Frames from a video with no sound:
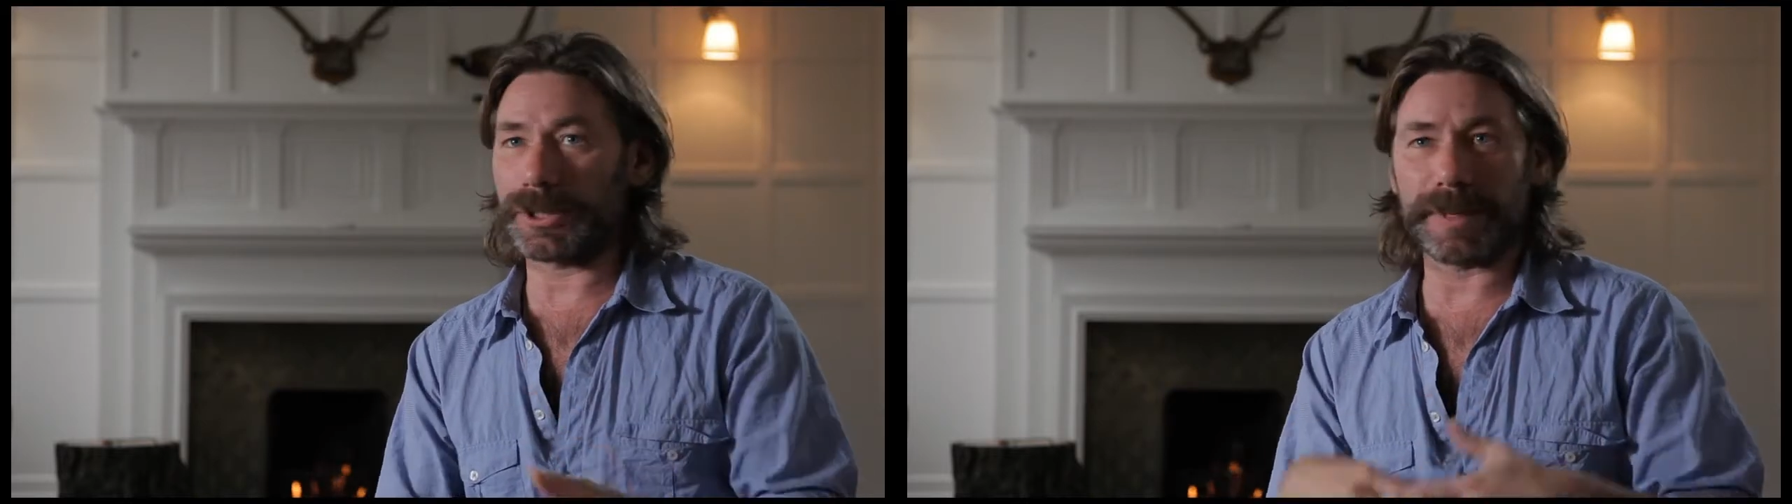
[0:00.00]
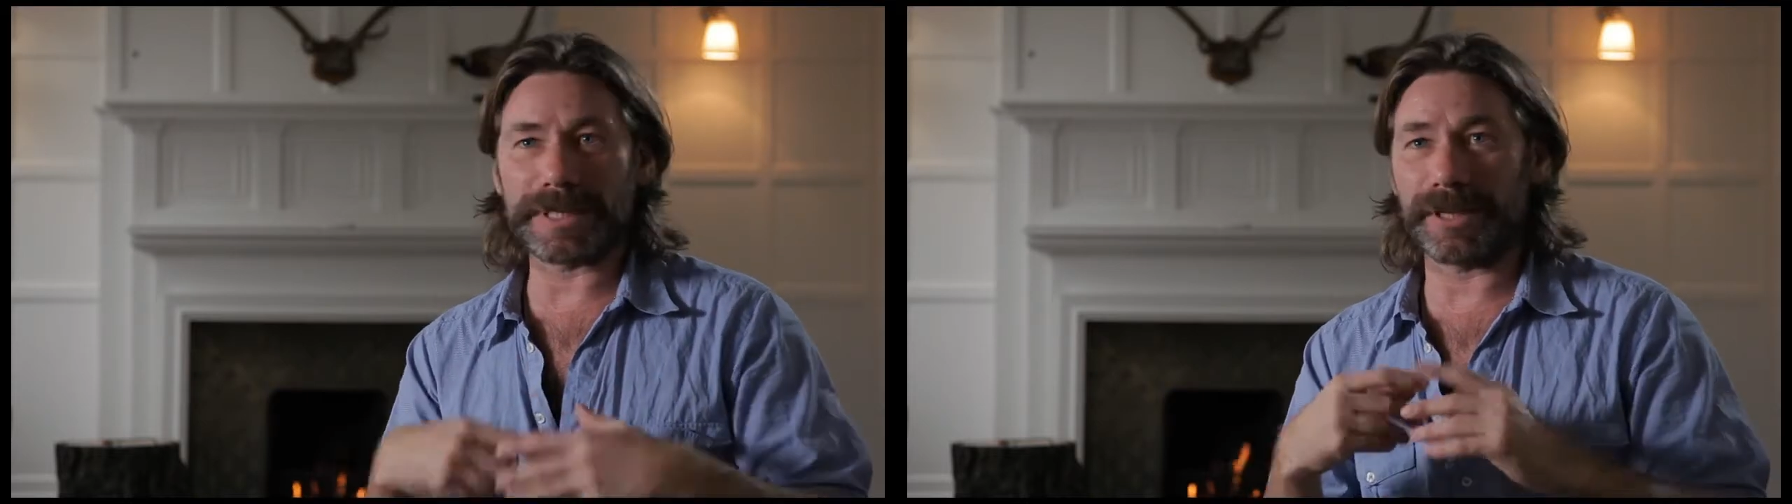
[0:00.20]

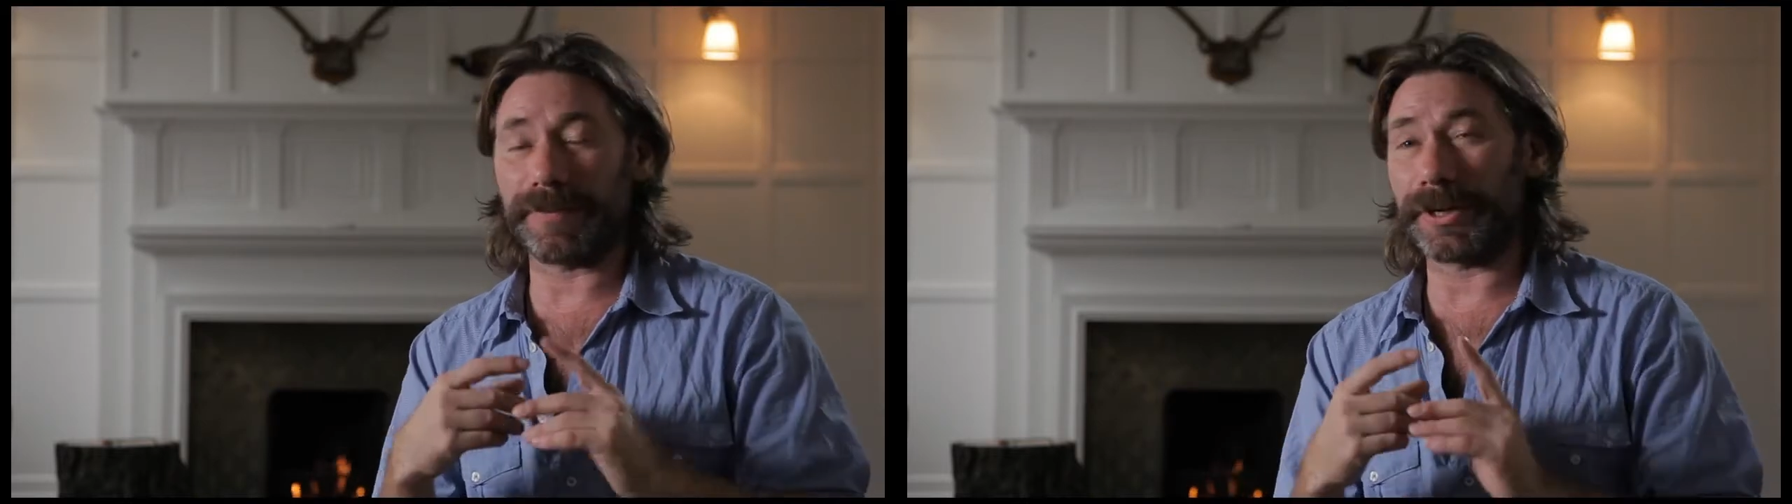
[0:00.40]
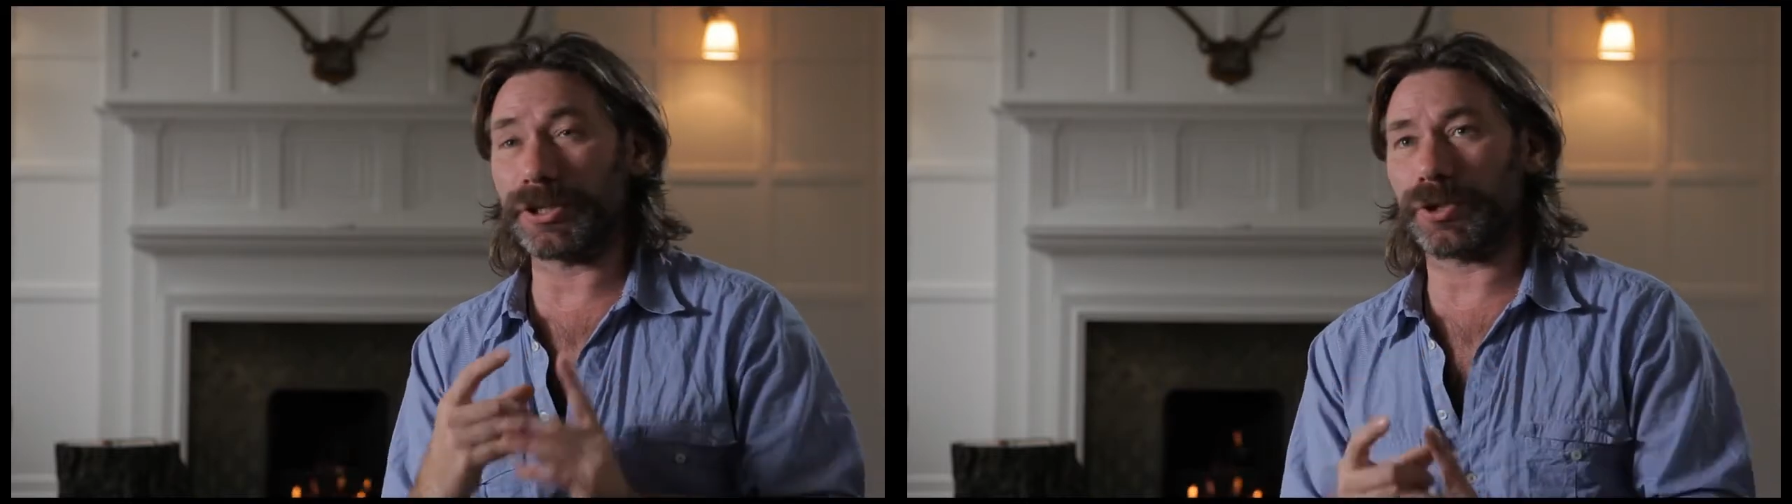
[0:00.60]
it's basically a
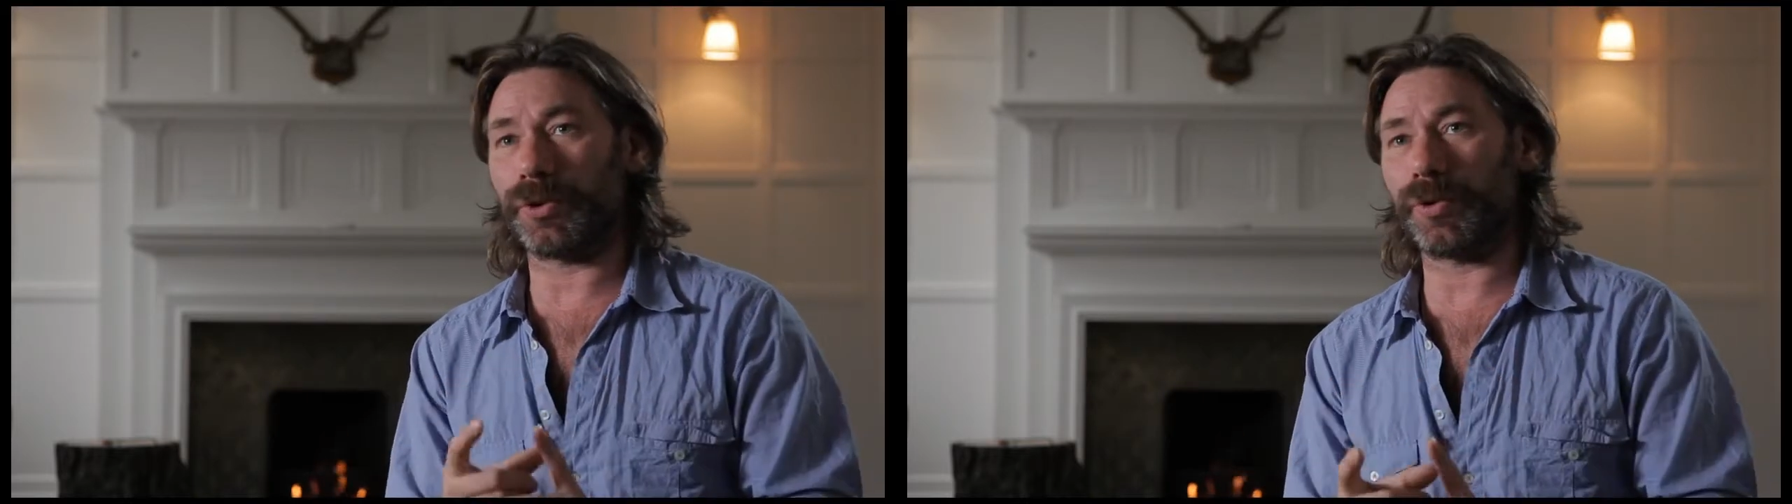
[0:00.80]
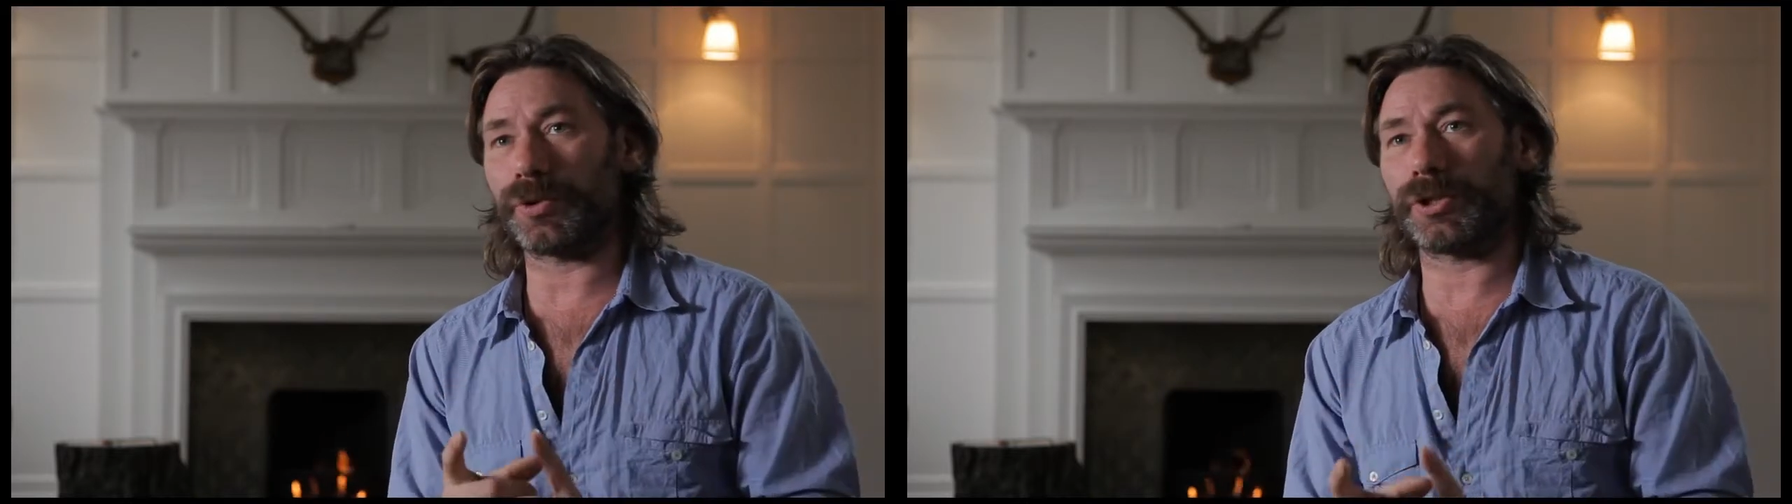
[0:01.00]
very
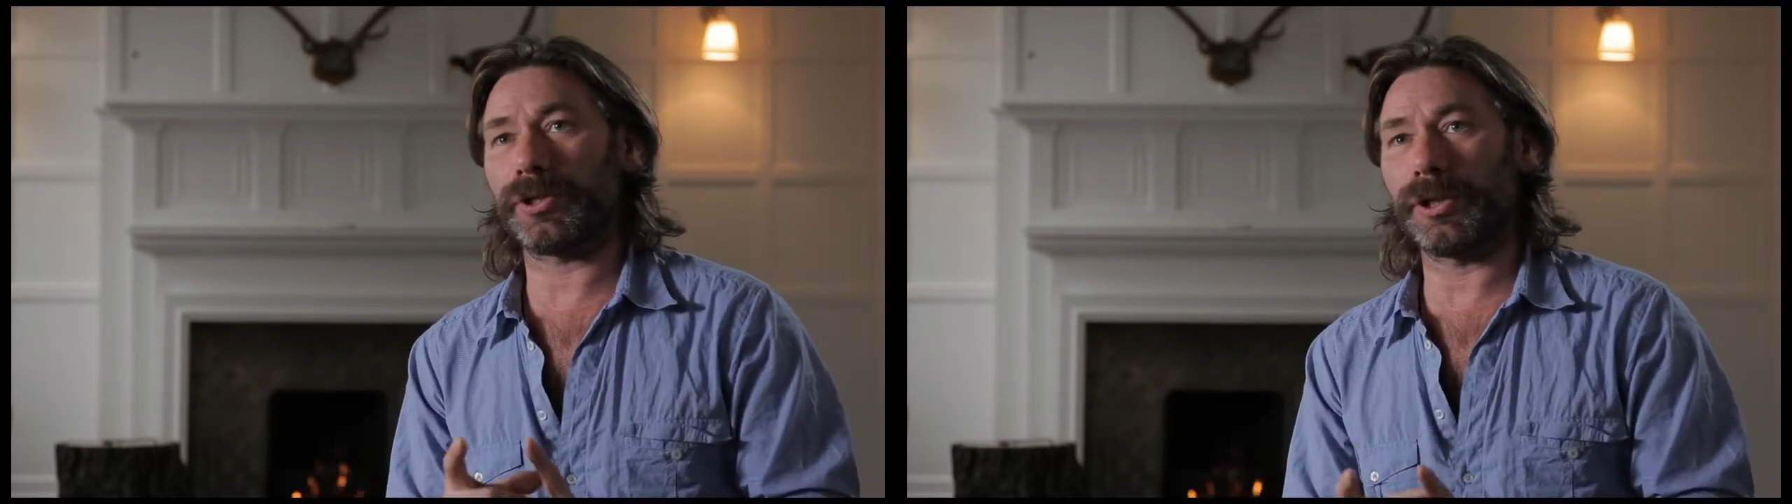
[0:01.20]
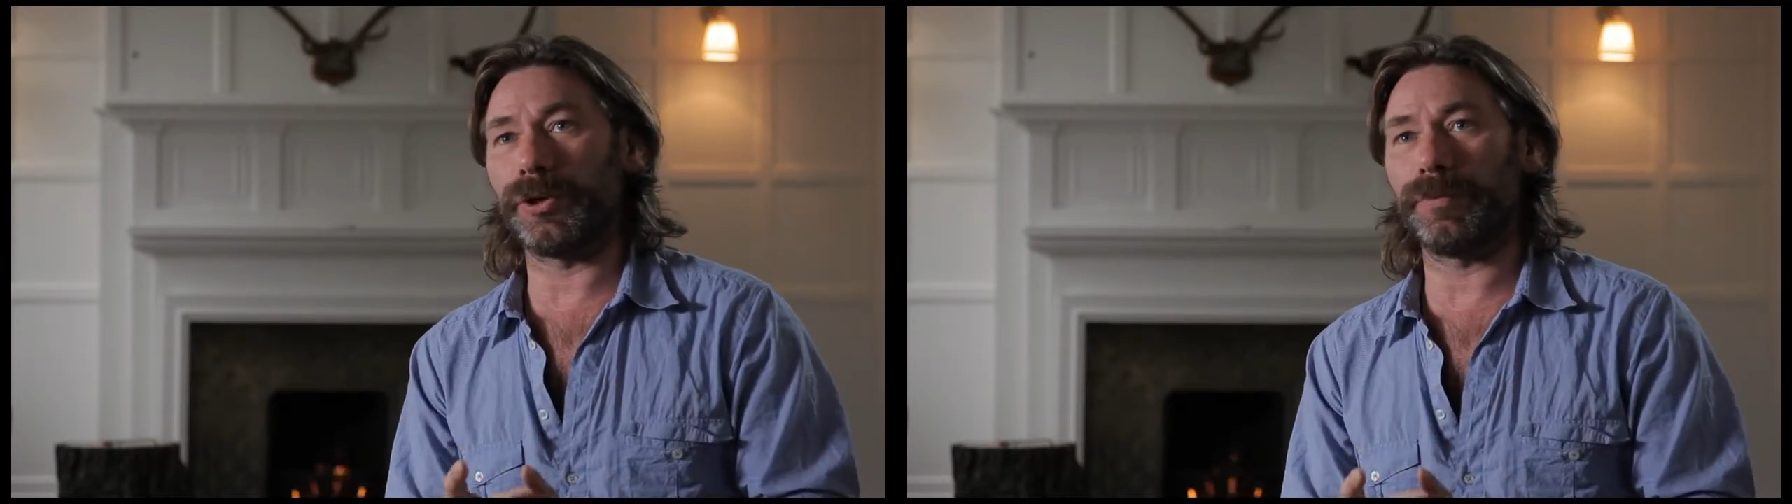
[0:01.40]
short
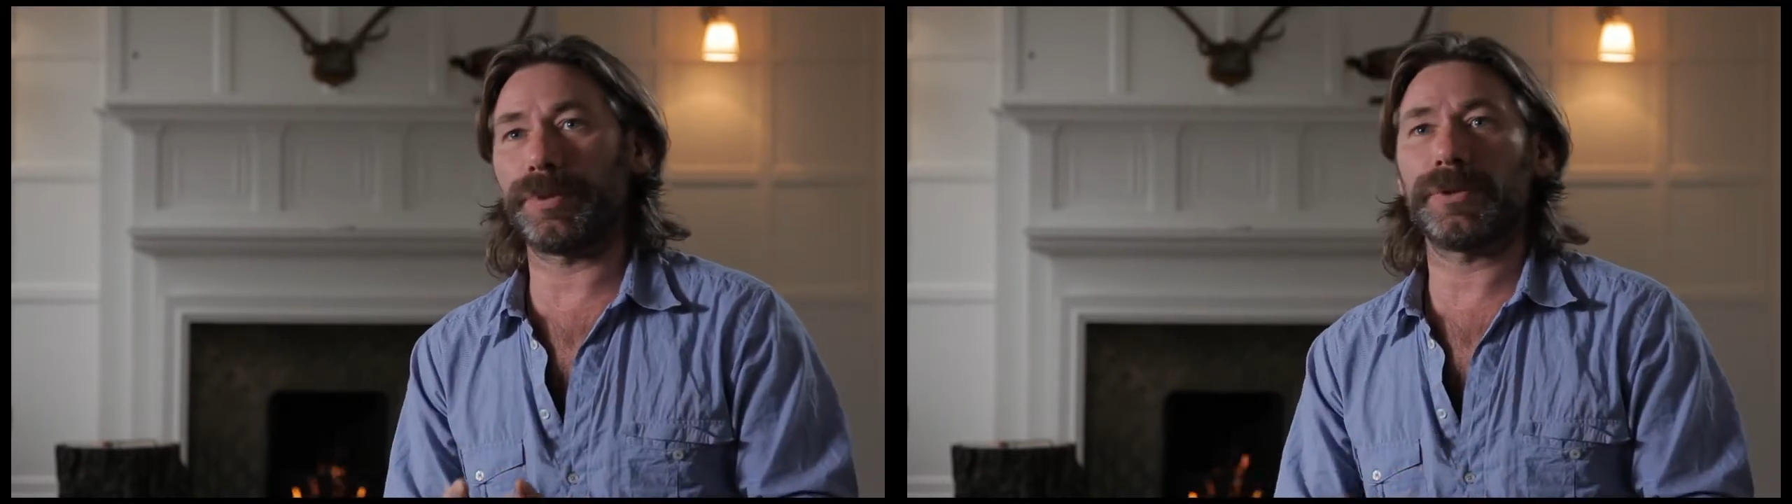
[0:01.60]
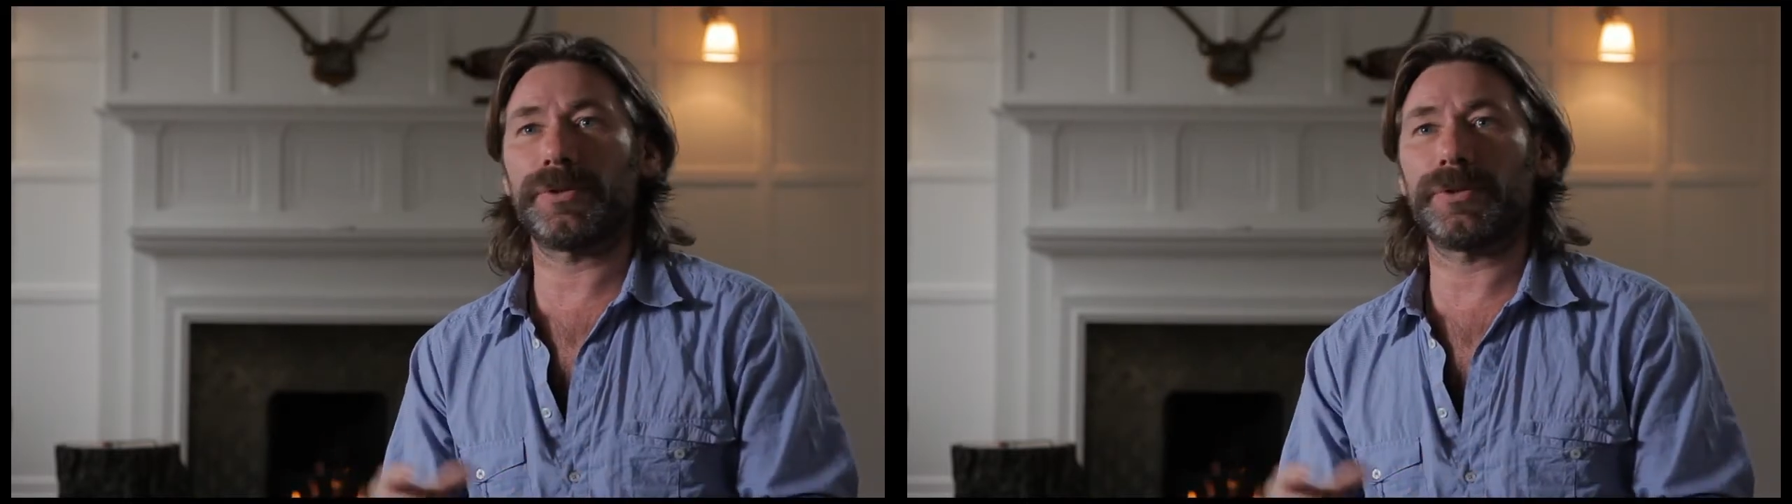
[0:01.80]
loop,